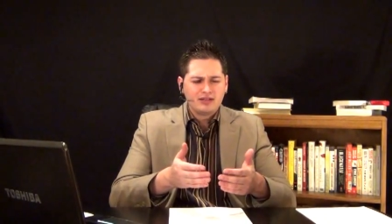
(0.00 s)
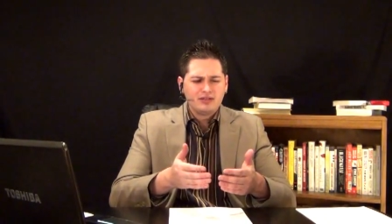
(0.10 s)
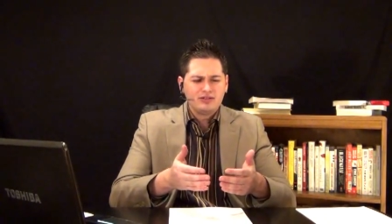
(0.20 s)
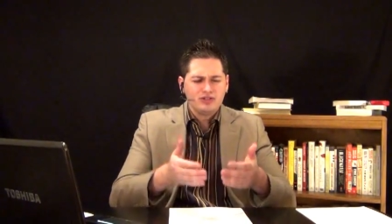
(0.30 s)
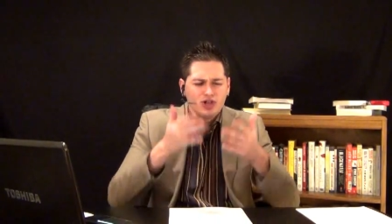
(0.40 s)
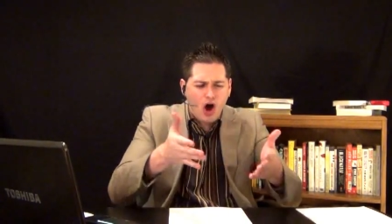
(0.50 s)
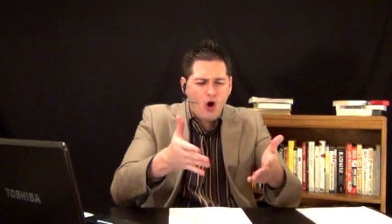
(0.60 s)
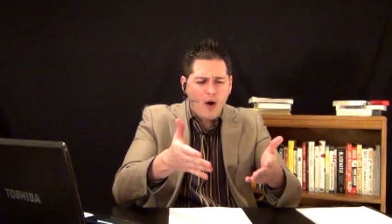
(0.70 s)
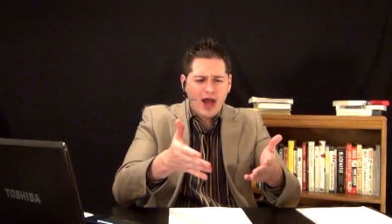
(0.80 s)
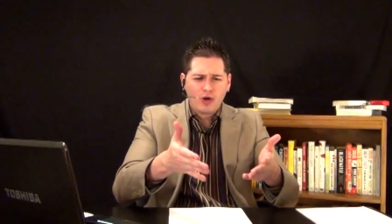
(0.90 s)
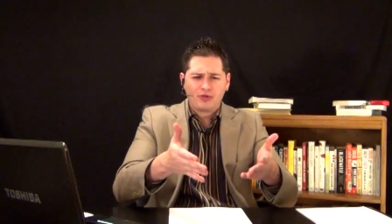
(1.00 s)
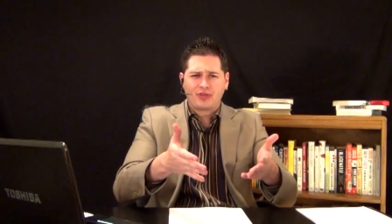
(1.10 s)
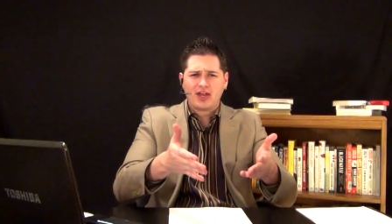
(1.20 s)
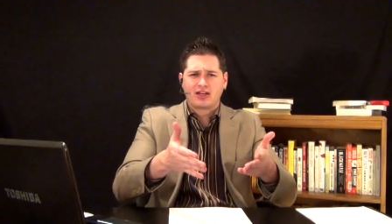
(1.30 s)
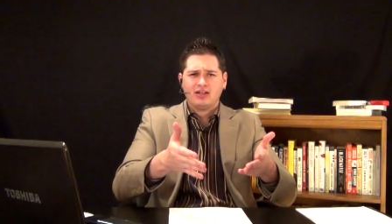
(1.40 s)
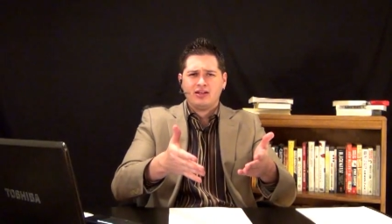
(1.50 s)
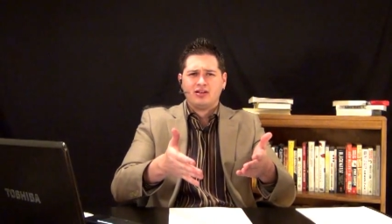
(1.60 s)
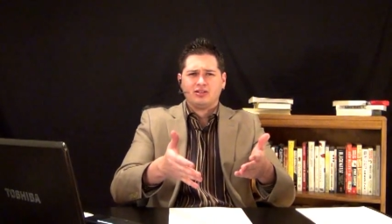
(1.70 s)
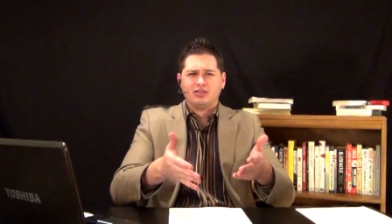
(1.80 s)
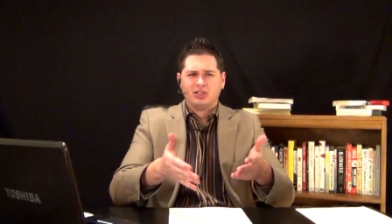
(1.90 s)
No, I don't think
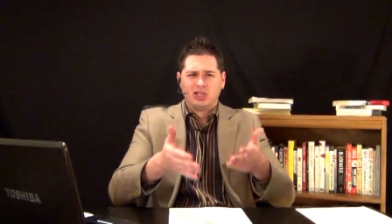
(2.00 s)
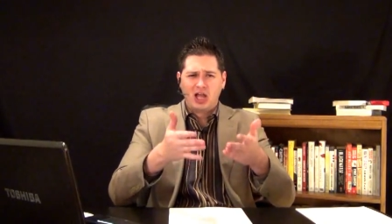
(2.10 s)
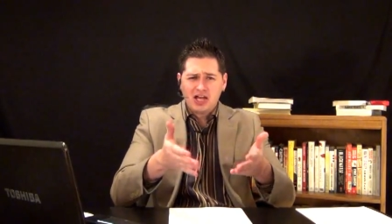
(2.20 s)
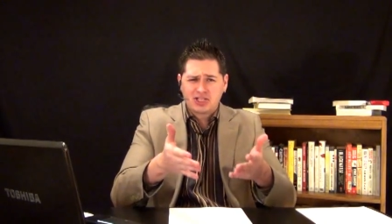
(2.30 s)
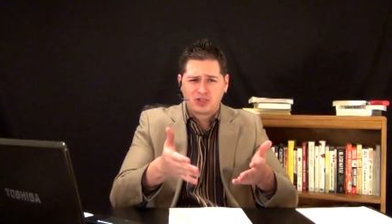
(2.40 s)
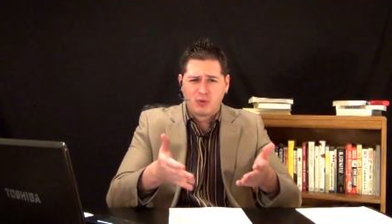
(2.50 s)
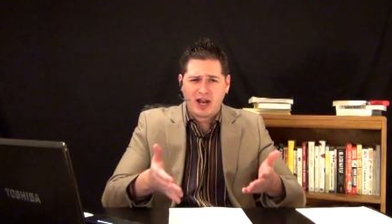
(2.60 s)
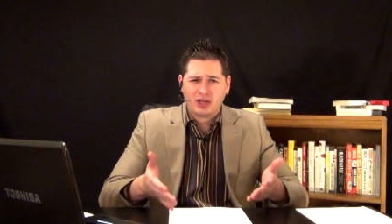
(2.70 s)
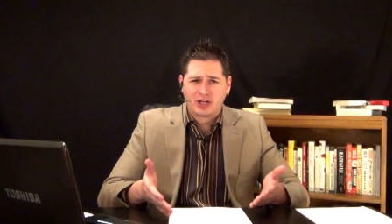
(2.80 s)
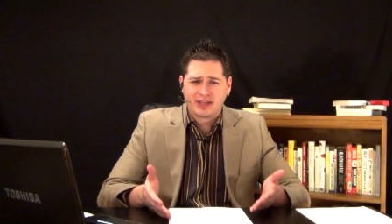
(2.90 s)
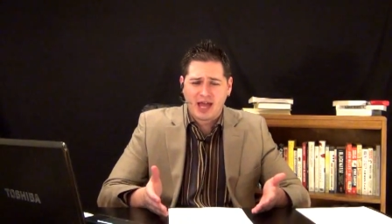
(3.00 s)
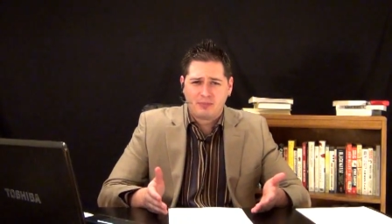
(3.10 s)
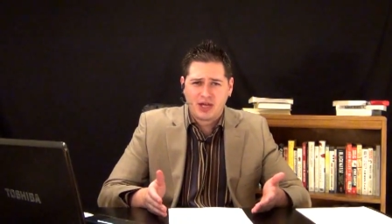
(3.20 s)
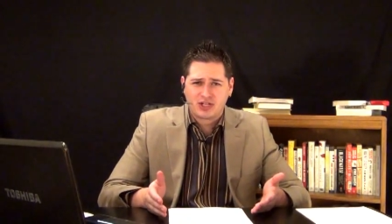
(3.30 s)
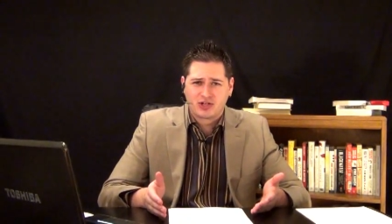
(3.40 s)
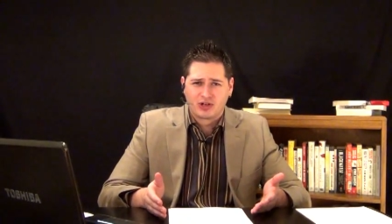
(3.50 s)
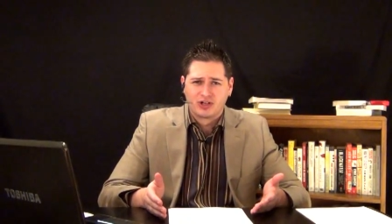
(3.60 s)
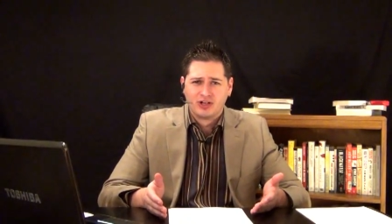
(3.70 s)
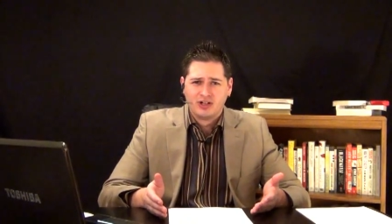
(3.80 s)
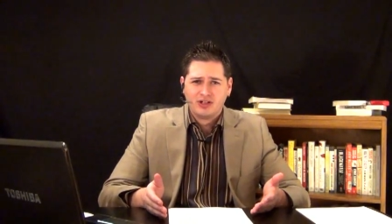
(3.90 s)
lust when I look at that picture.
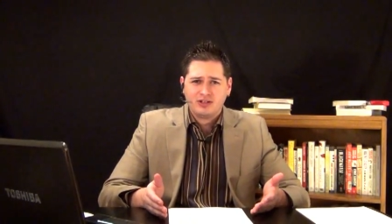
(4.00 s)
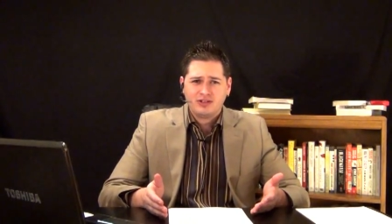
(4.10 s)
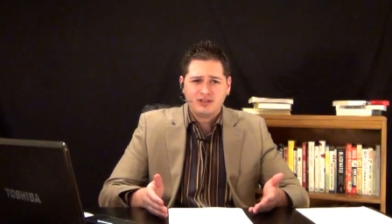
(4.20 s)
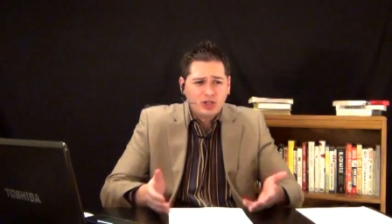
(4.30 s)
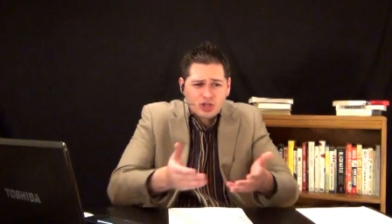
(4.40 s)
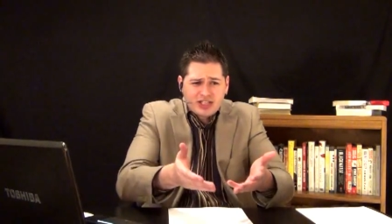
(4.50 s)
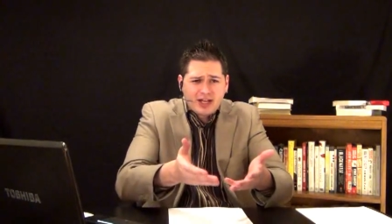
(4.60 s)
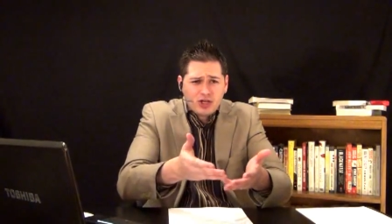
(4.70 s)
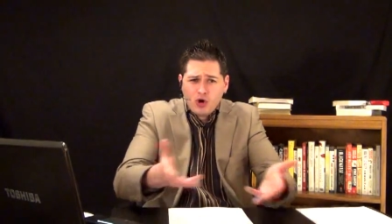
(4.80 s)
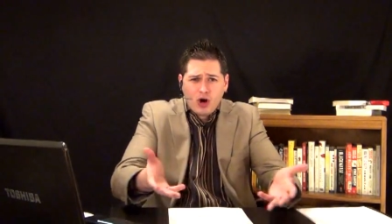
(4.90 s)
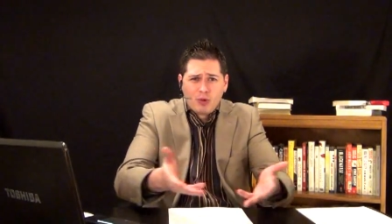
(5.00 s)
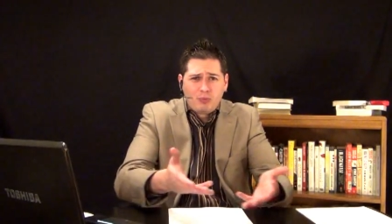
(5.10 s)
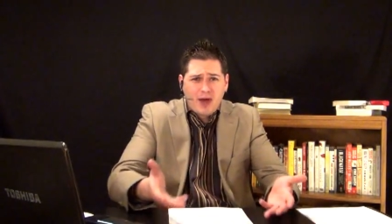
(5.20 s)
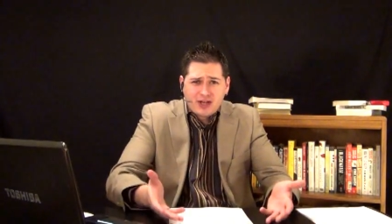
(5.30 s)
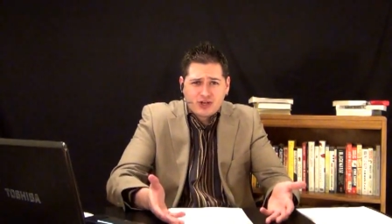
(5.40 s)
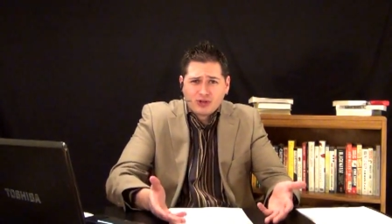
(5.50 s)
That looks like a normal picture. It